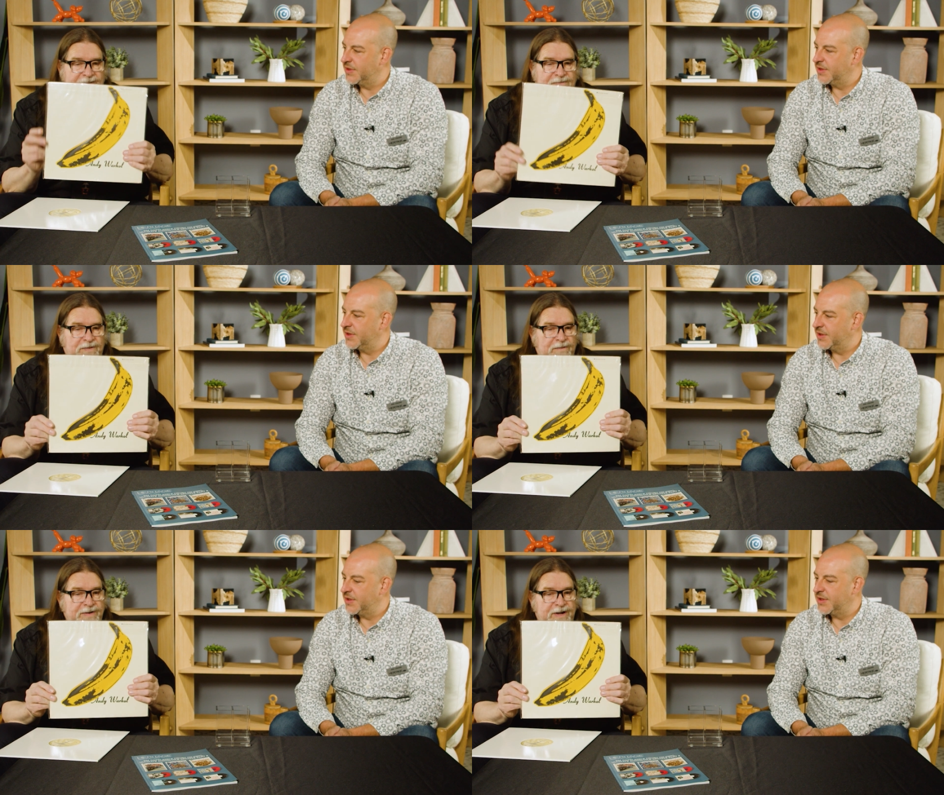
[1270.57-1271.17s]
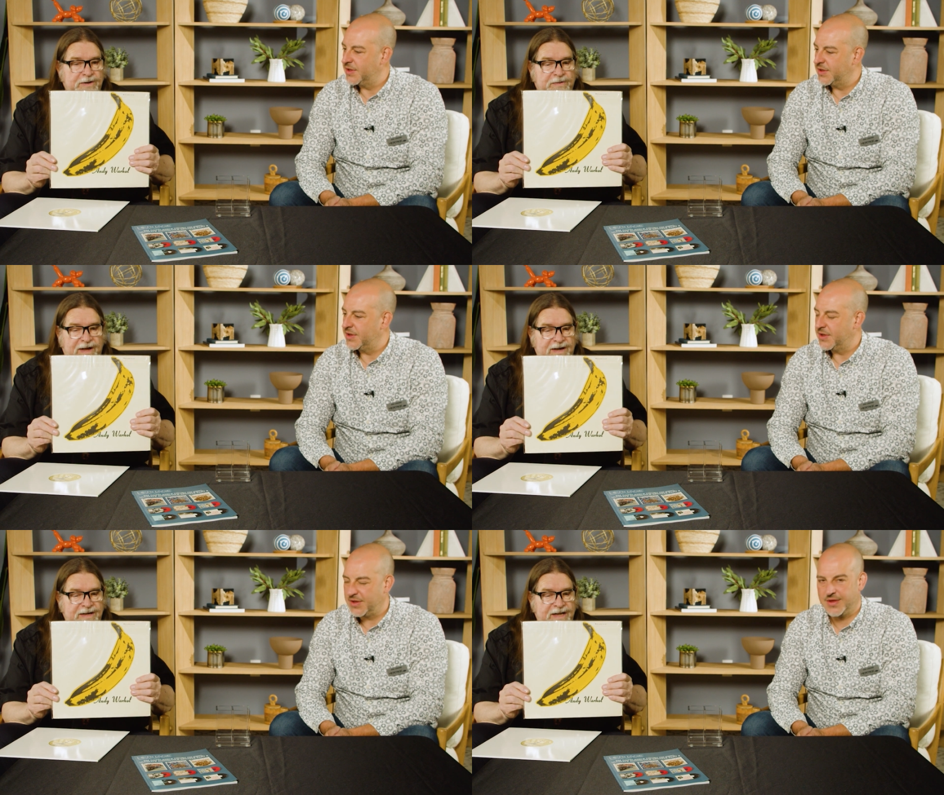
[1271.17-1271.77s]
Speaker 1: Velvet
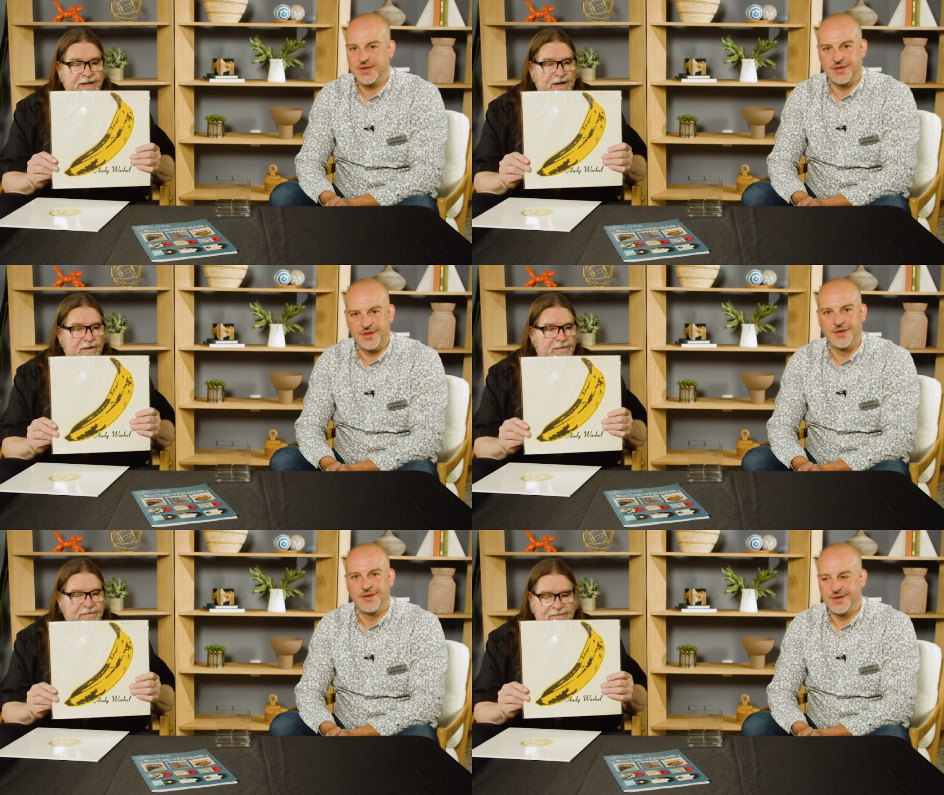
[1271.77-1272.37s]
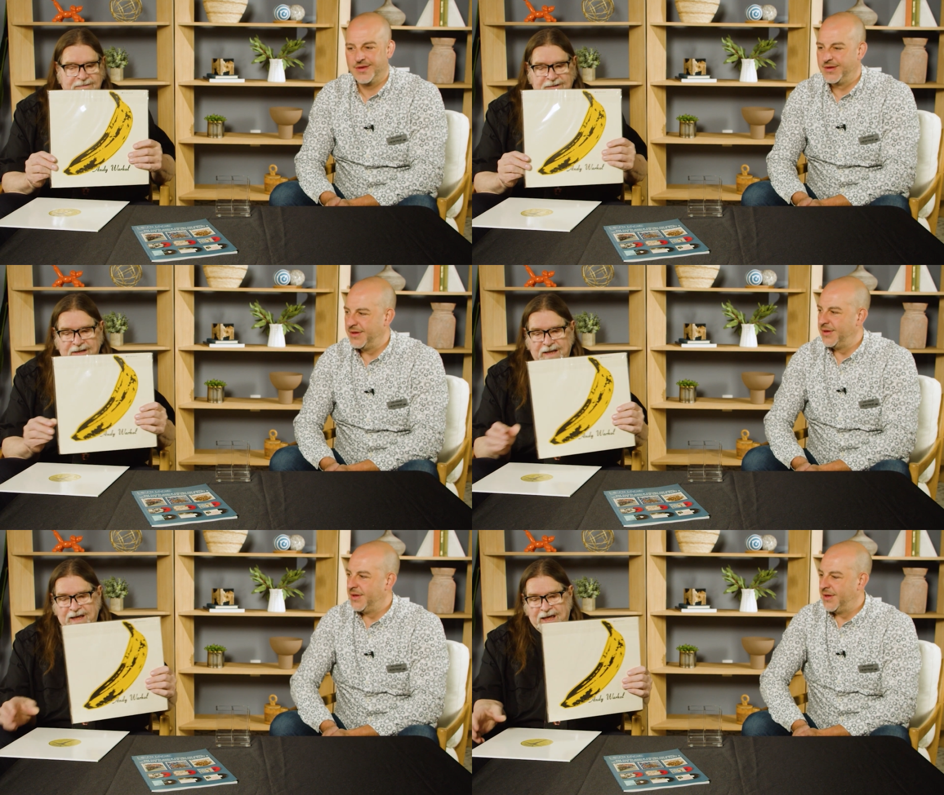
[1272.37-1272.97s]
Underground and Nico.
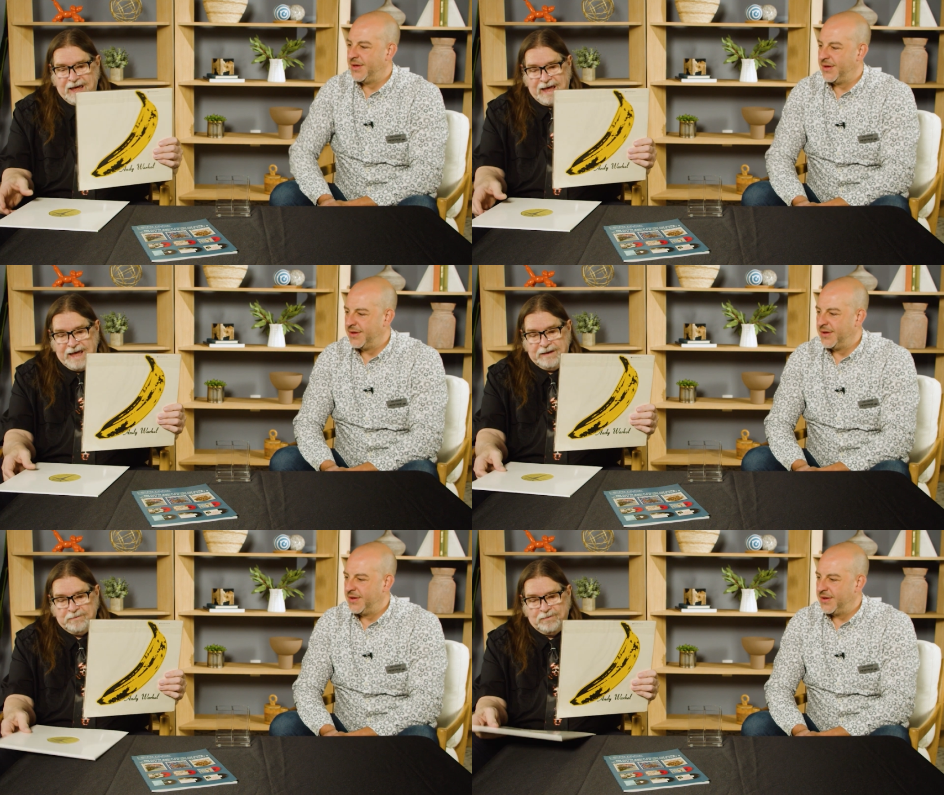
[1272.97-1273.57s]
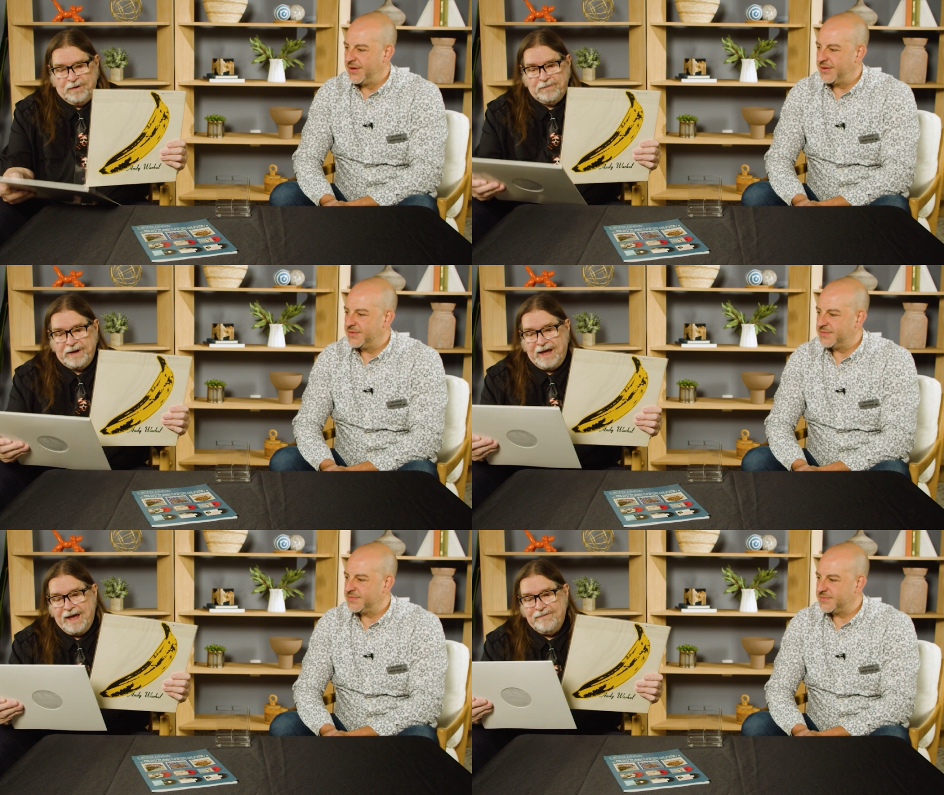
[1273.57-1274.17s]
And what
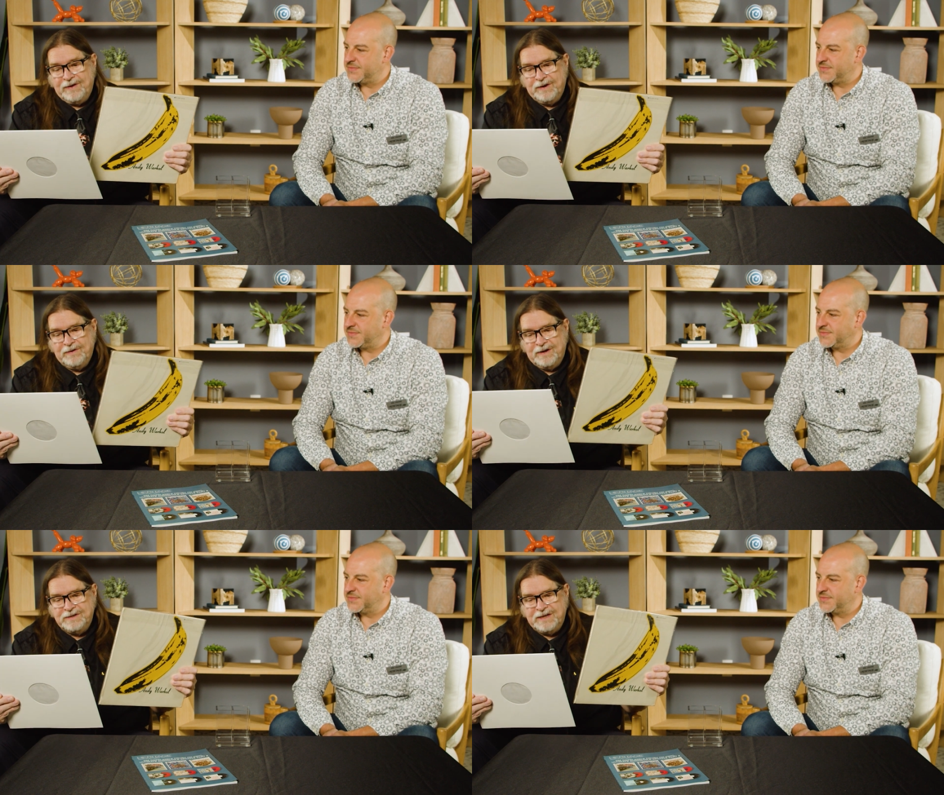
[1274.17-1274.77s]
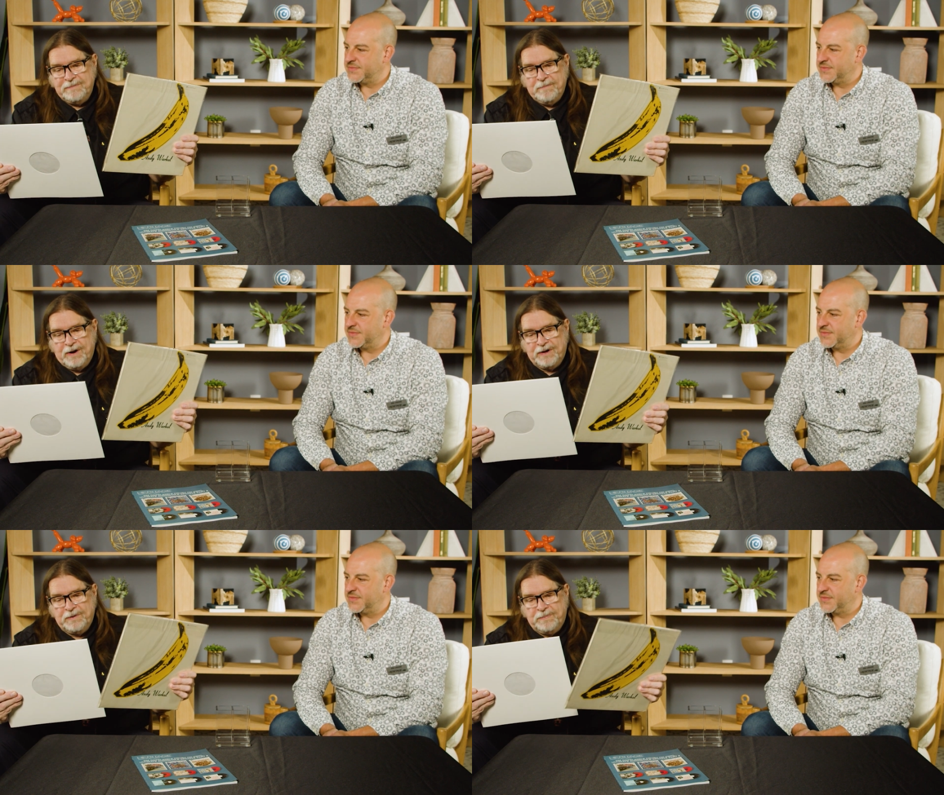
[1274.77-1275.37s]
we have here is a
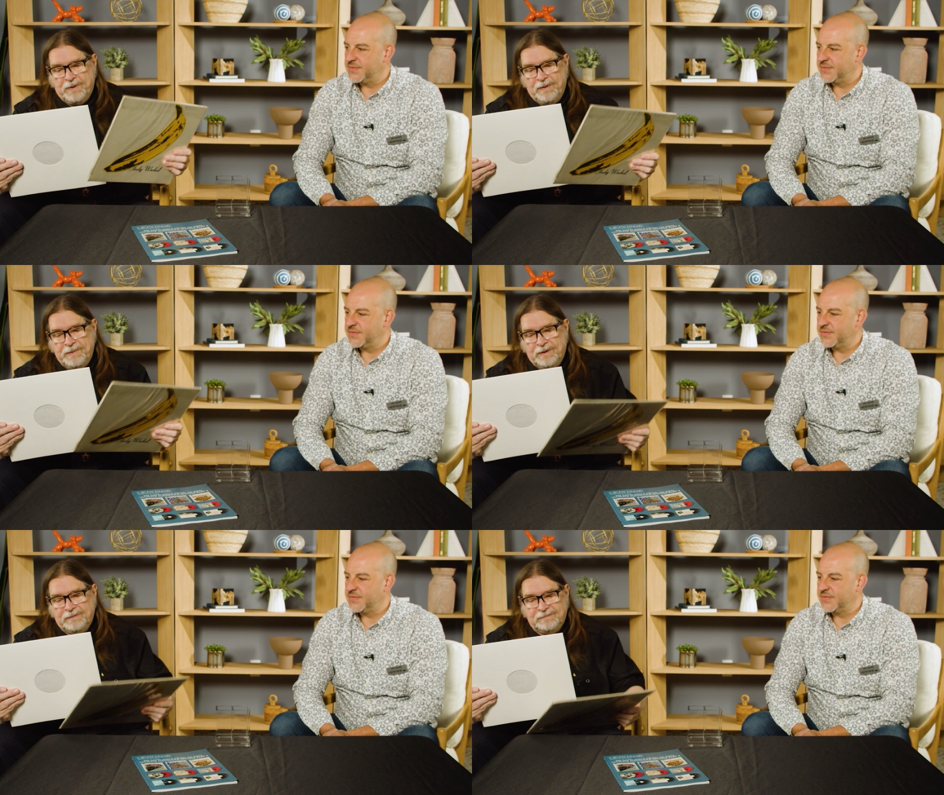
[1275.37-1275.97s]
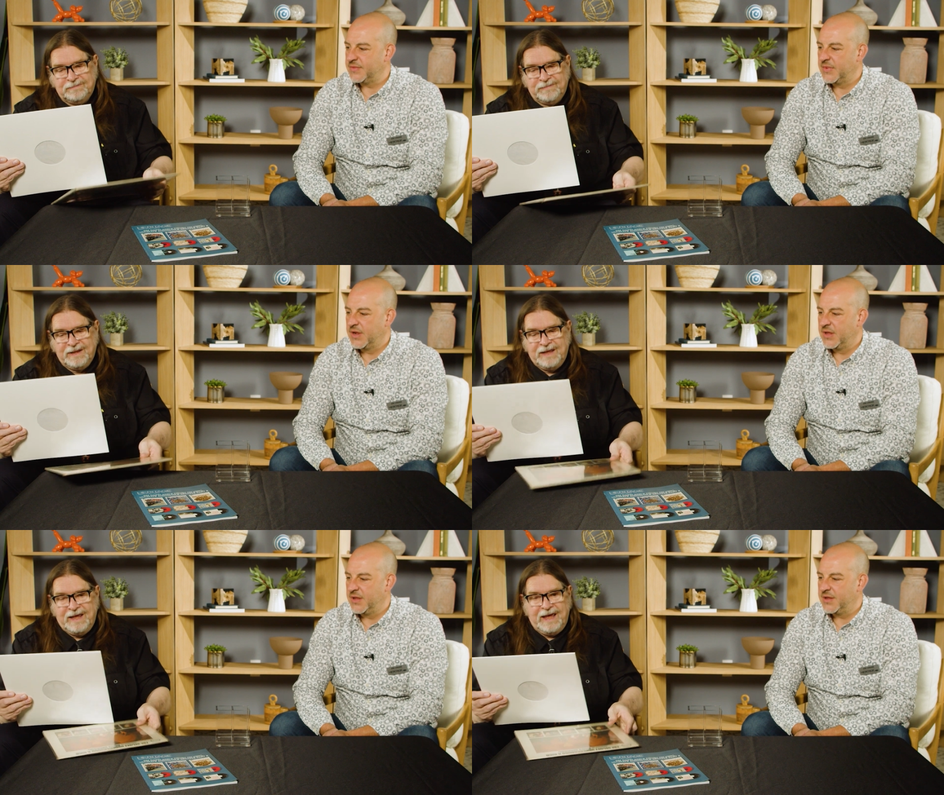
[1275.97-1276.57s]
mono promo.
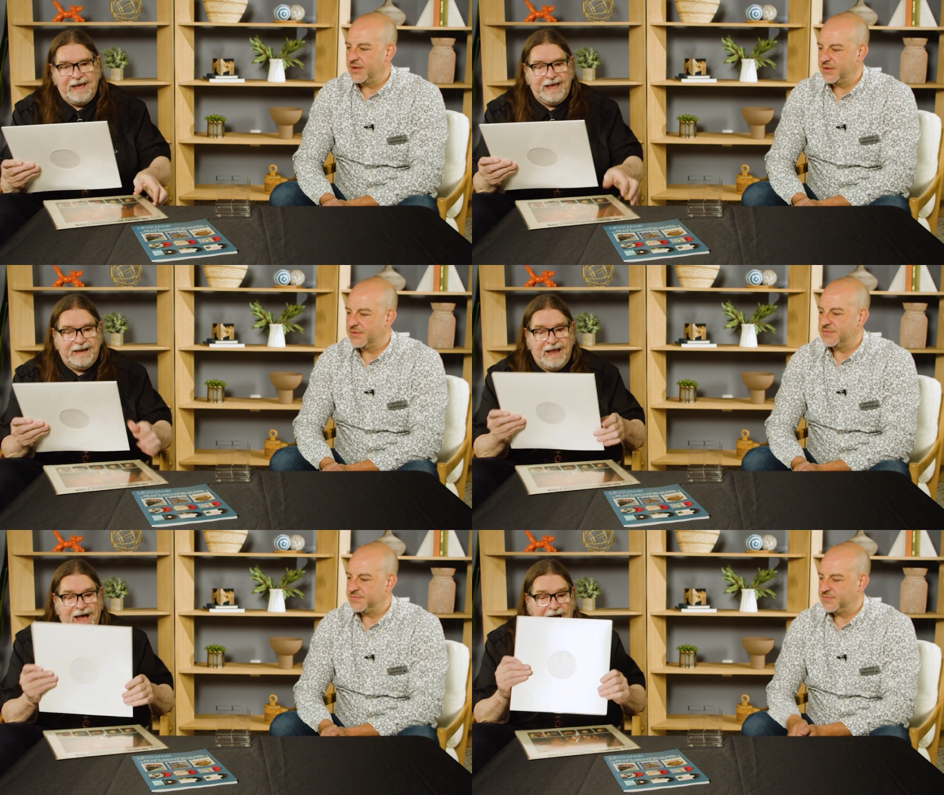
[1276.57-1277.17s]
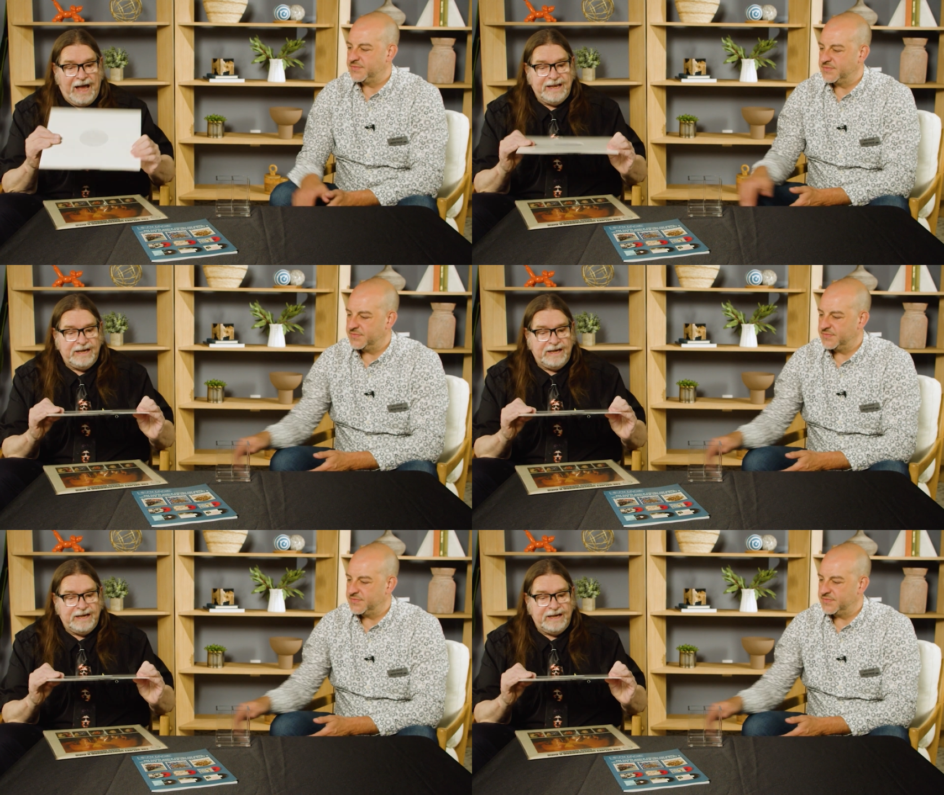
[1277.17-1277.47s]
And I had